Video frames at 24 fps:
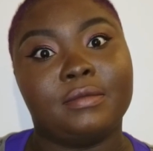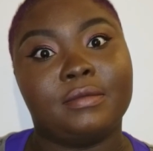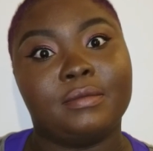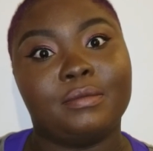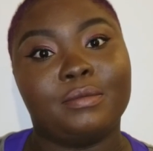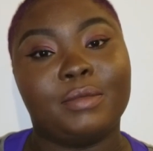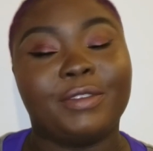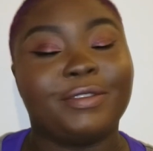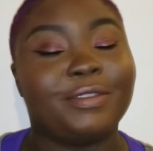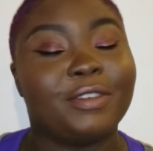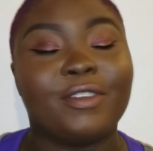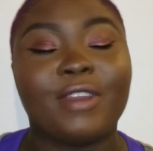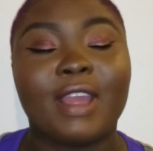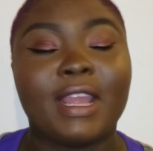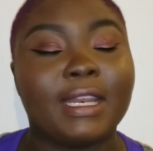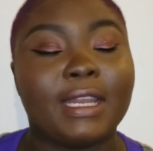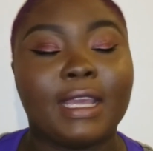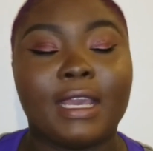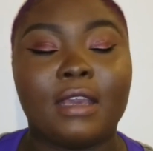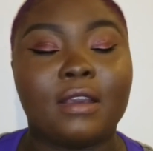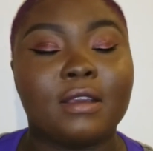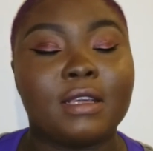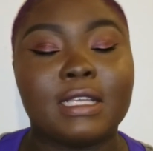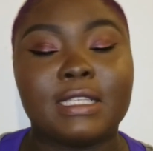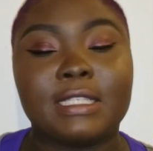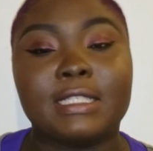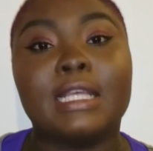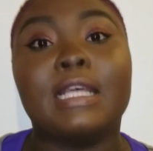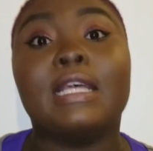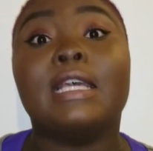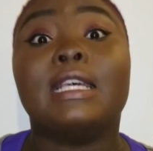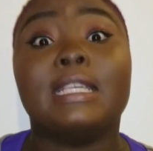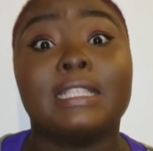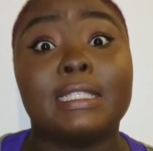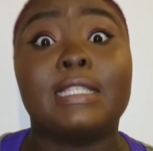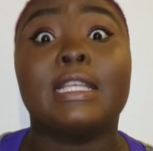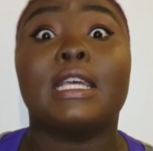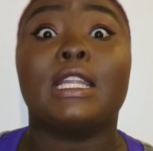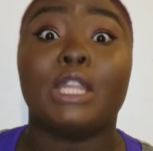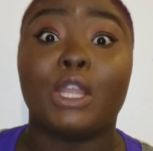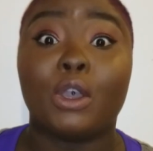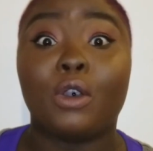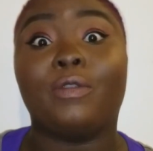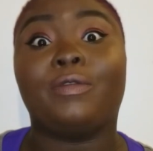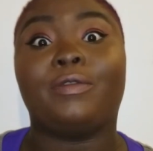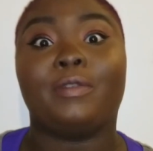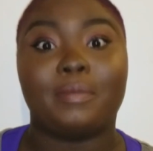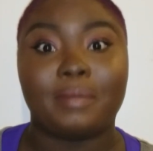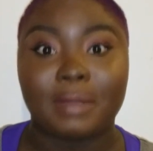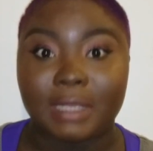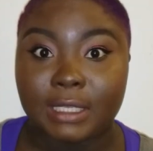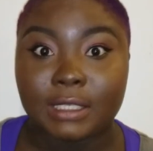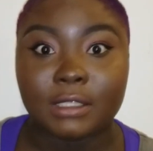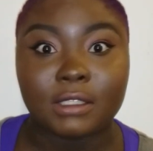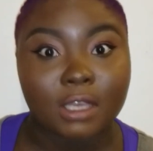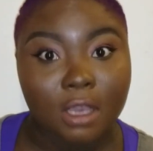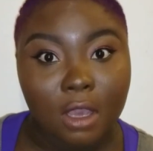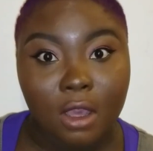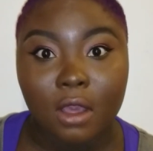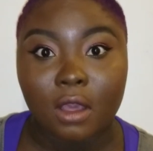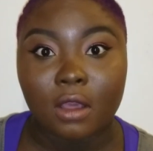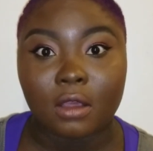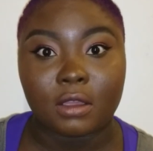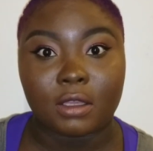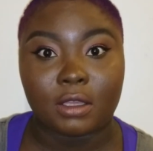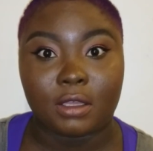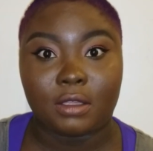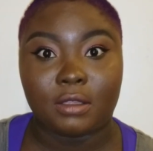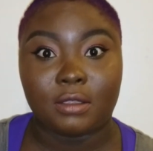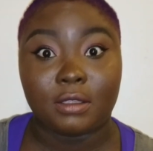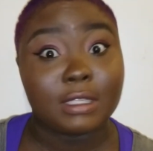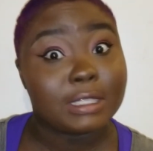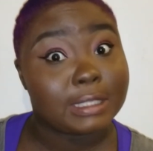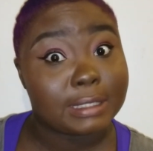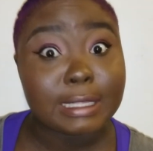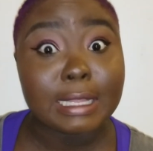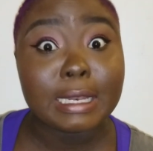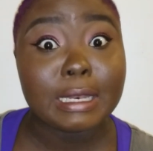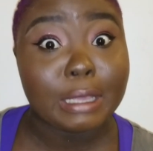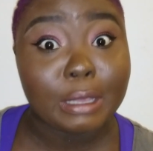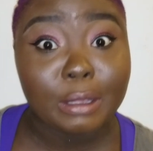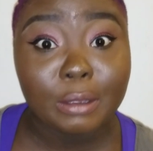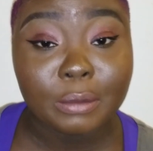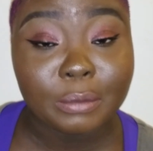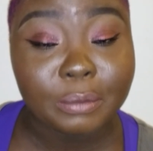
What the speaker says: But for right now, it's a no for me, dog. It's a no.